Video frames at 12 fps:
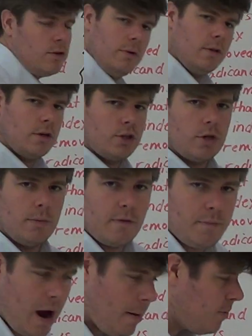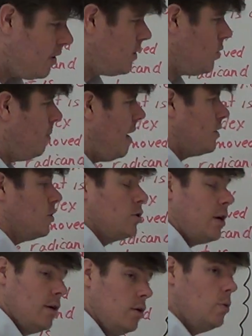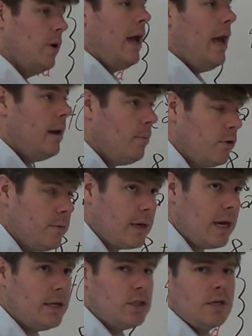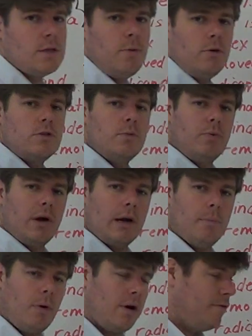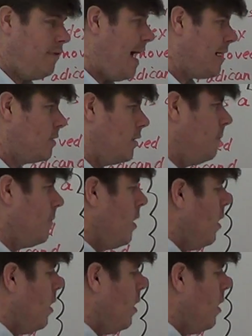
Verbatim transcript: doing the distributive property, so I'm actually trying to do a multiplication as opposed to break apart a factor.